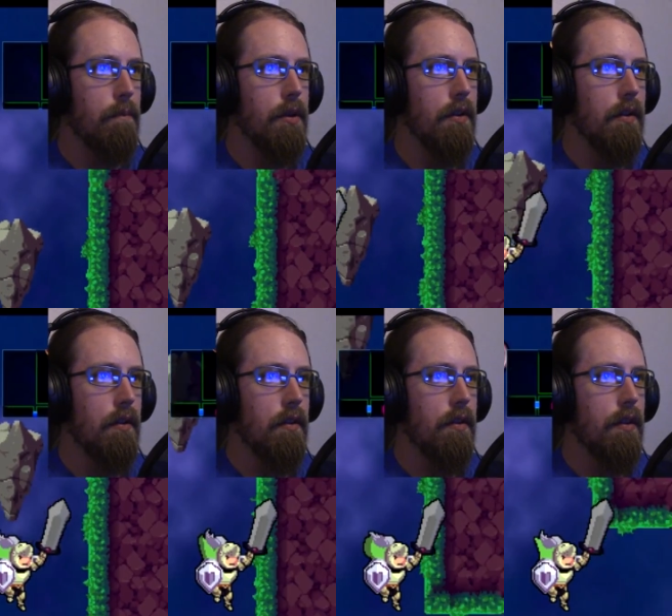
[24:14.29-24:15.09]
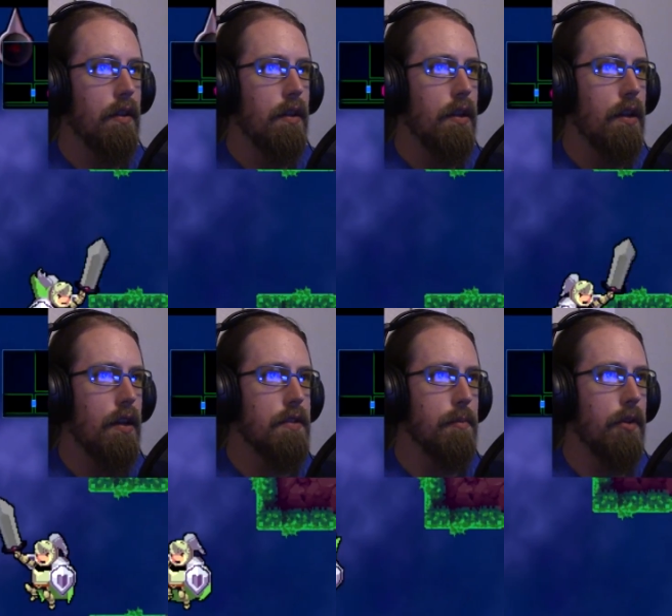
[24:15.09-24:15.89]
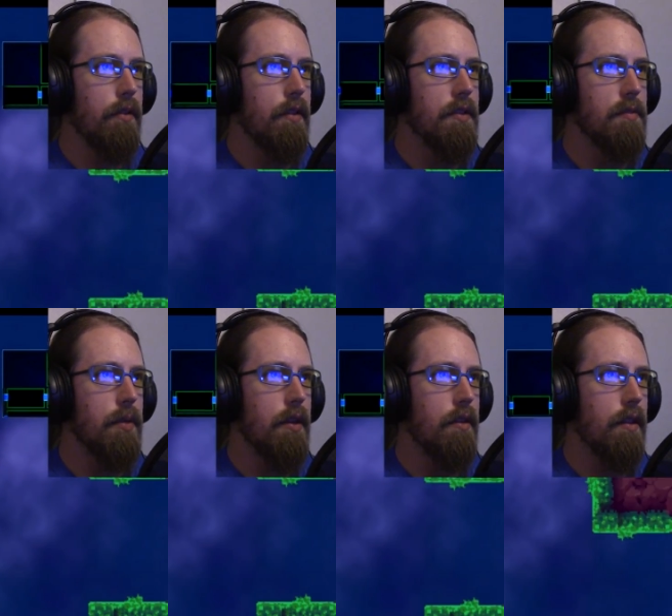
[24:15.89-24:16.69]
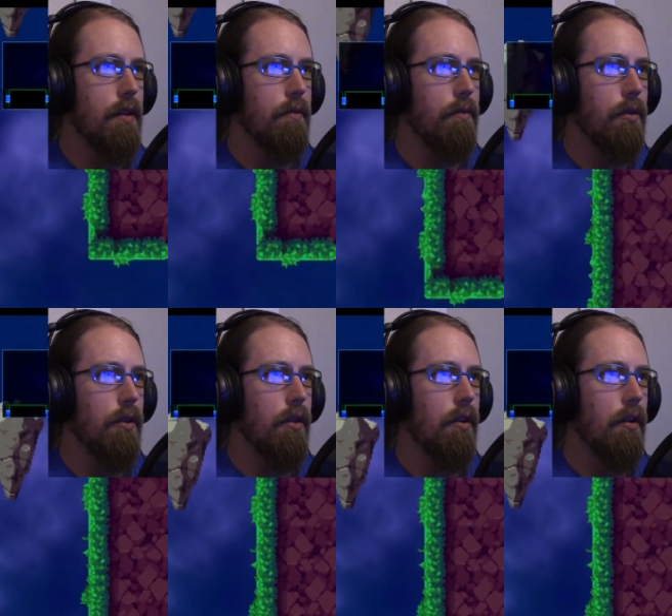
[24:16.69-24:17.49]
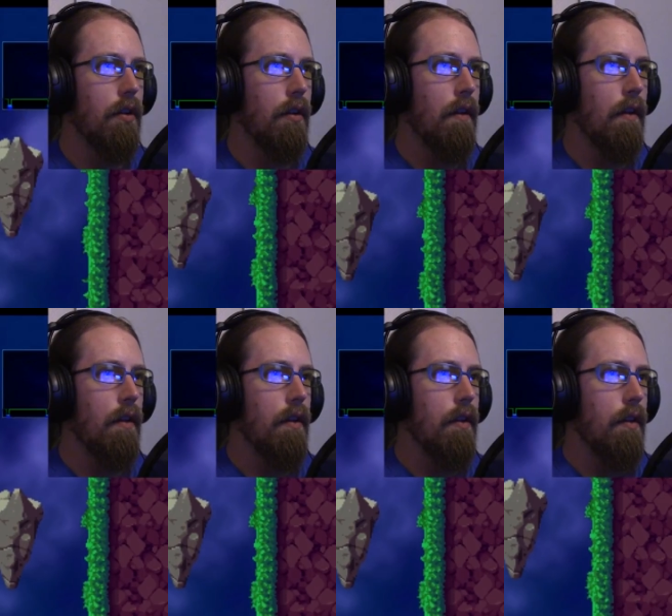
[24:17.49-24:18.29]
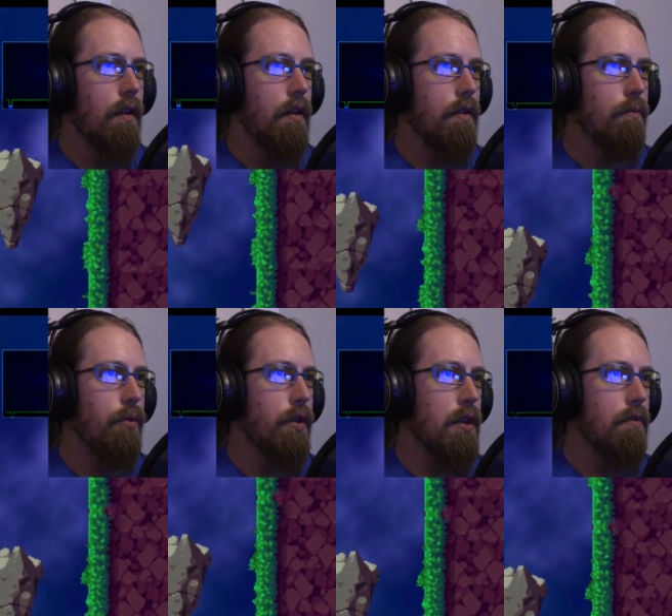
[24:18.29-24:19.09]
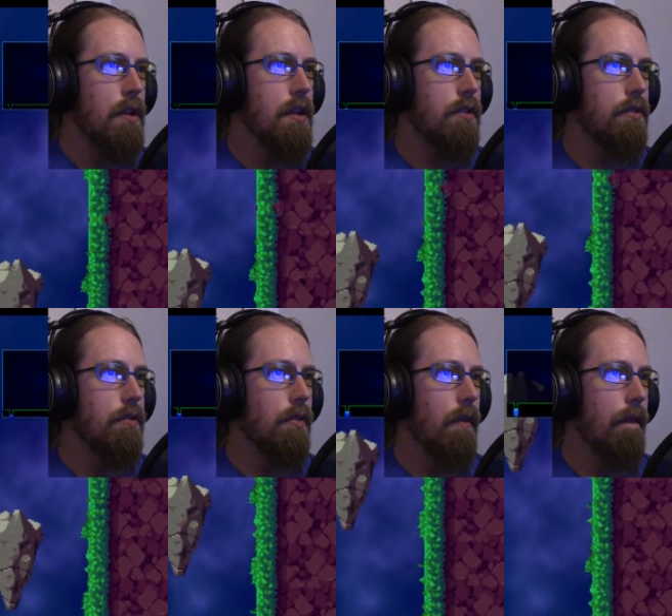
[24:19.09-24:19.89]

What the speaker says: But it had some other things about it that were pretty unique too.